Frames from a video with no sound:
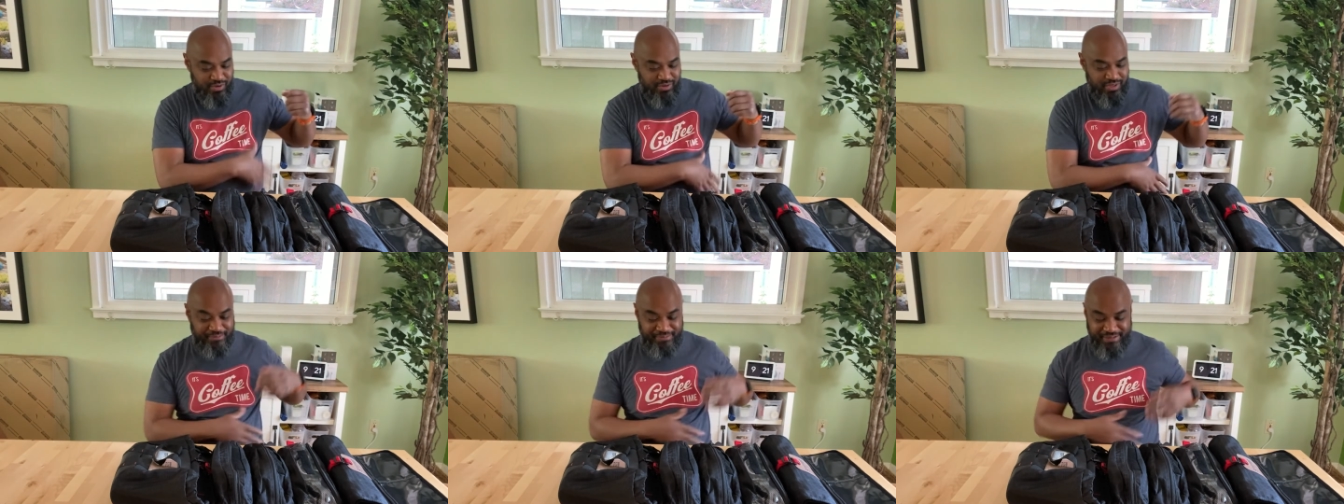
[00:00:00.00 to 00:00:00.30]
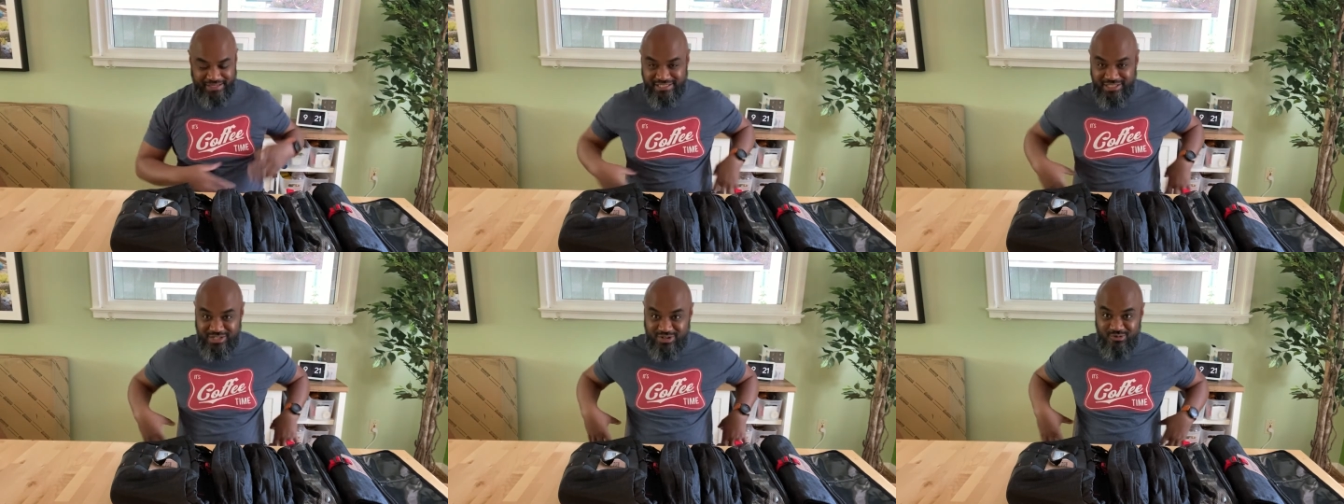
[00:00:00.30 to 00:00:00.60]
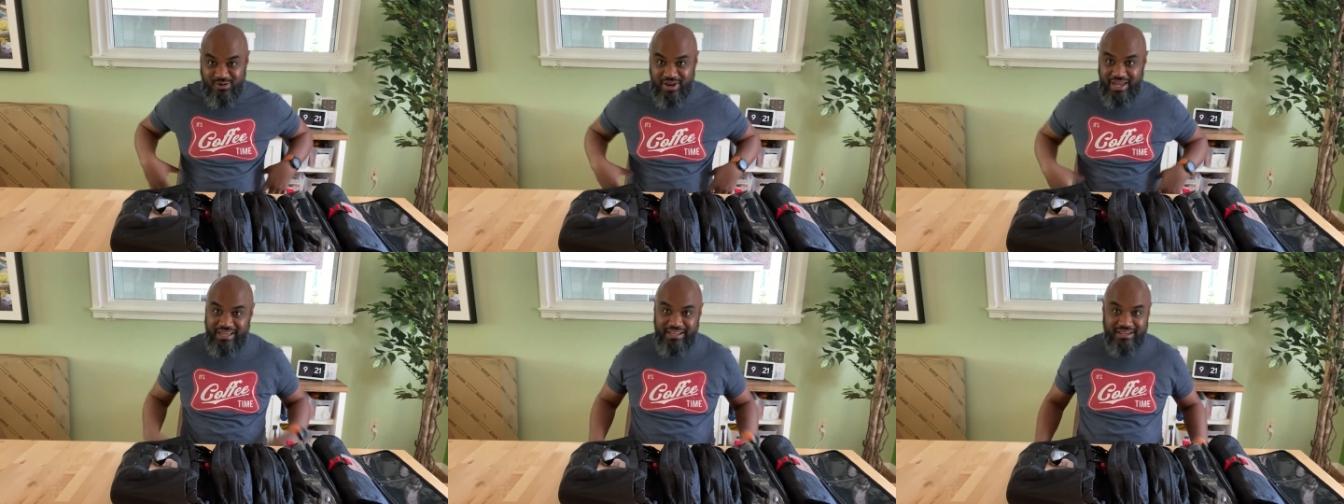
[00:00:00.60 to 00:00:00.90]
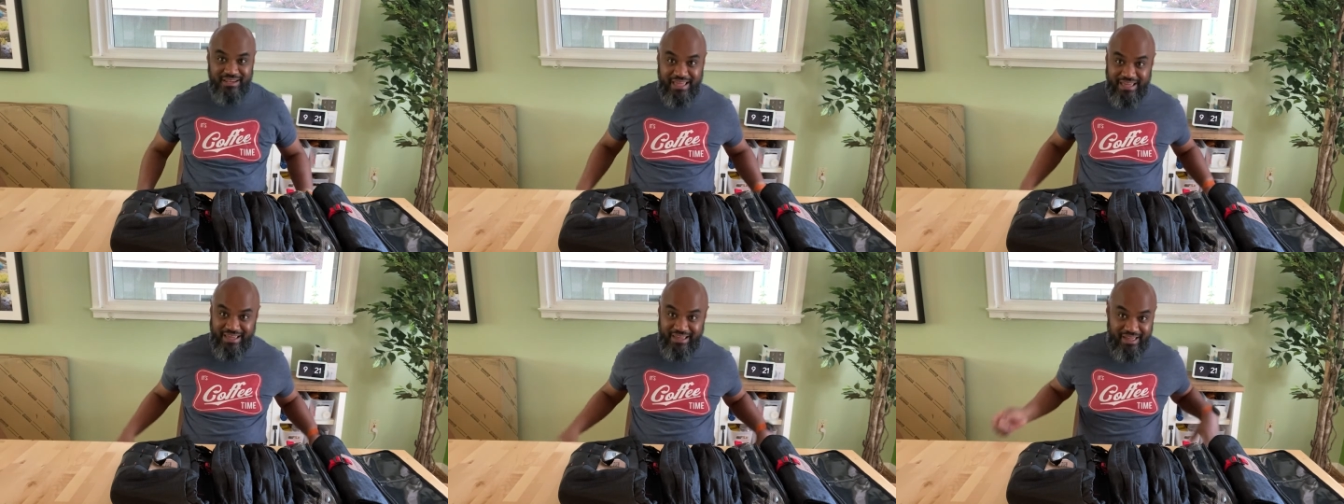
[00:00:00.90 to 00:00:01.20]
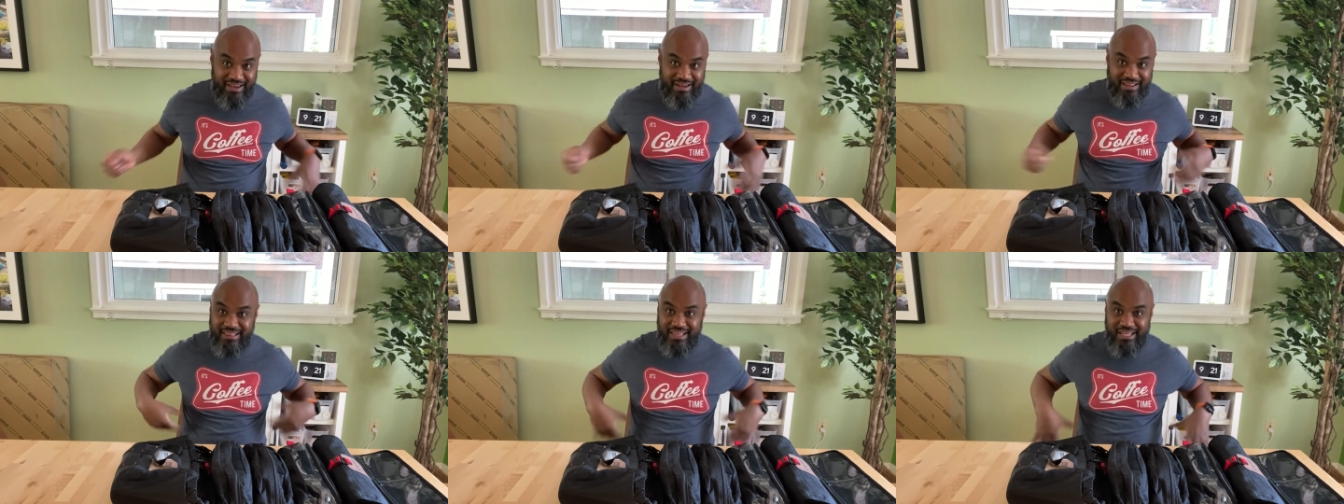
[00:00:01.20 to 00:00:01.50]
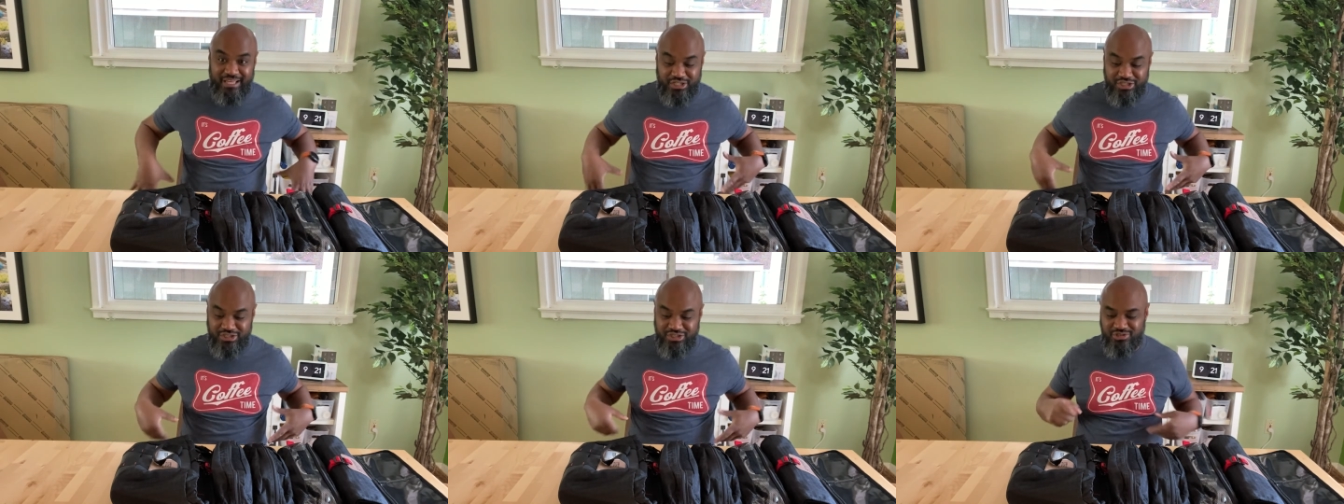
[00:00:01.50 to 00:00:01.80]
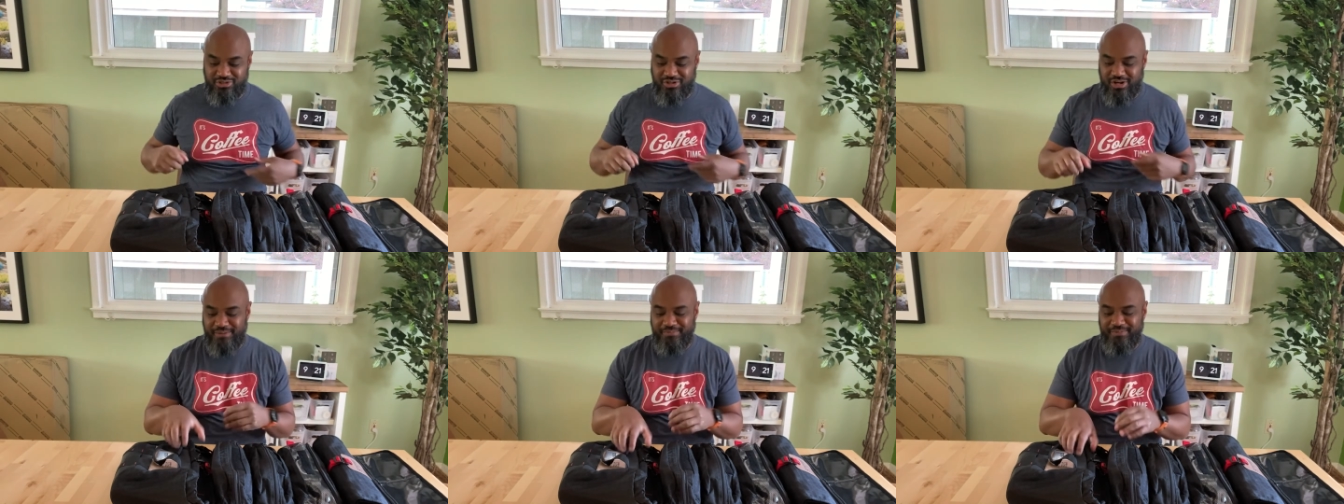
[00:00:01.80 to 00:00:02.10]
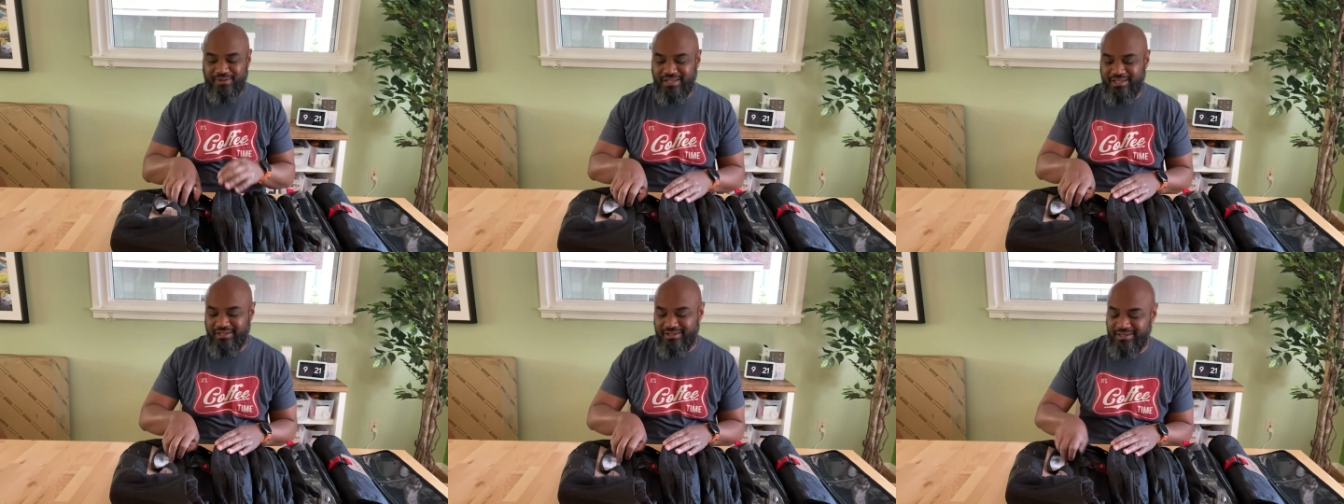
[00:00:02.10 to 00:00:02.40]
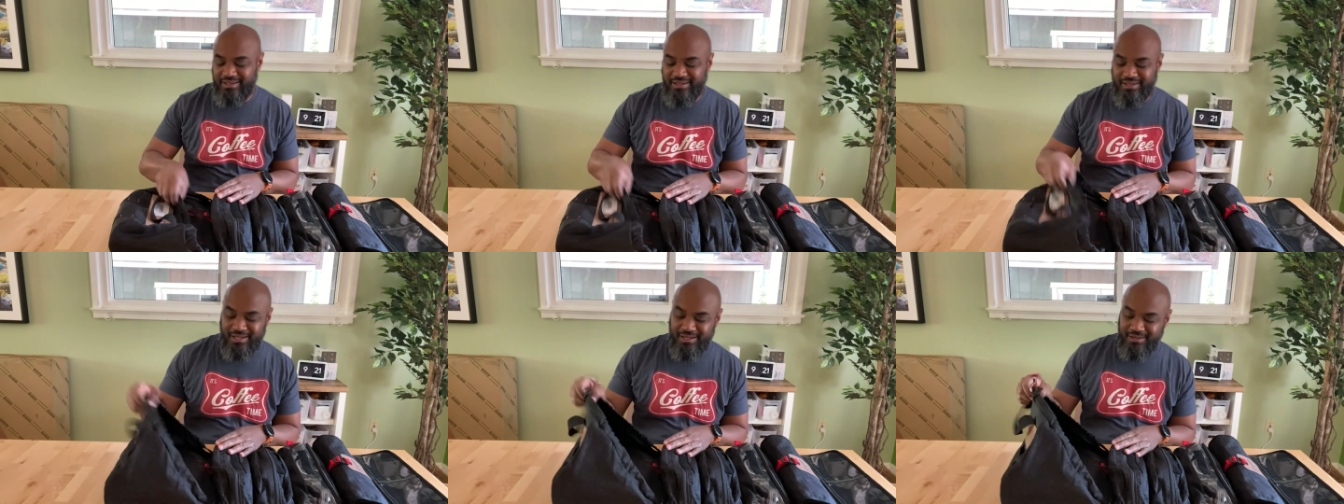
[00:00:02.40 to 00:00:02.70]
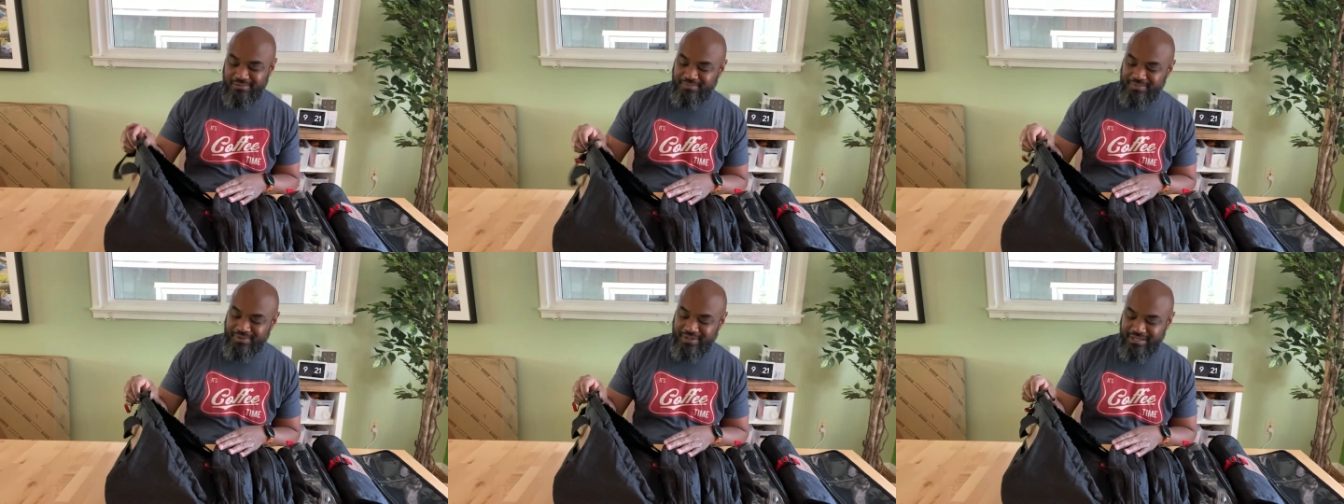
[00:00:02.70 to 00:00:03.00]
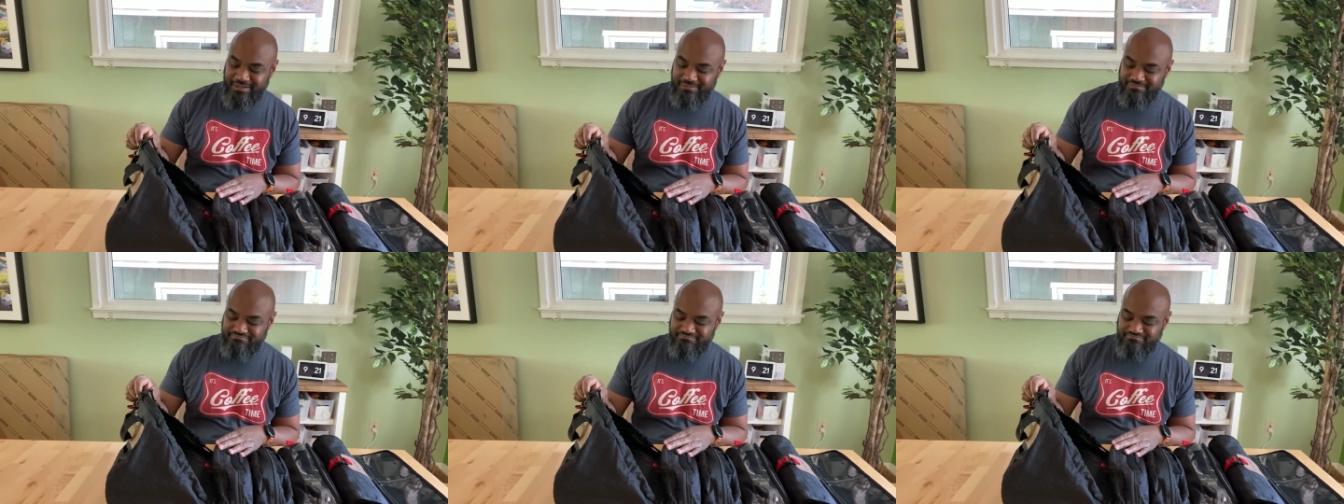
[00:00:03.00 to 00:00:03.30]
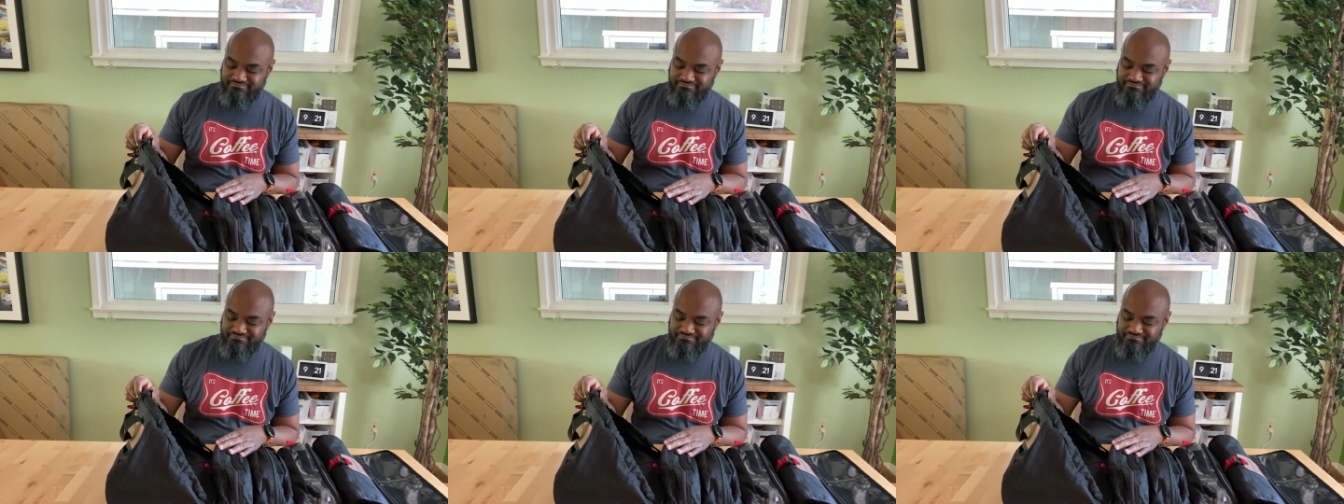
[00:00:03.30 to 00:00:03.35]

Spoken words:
I mean, it's great, like anything, you just drop in it, but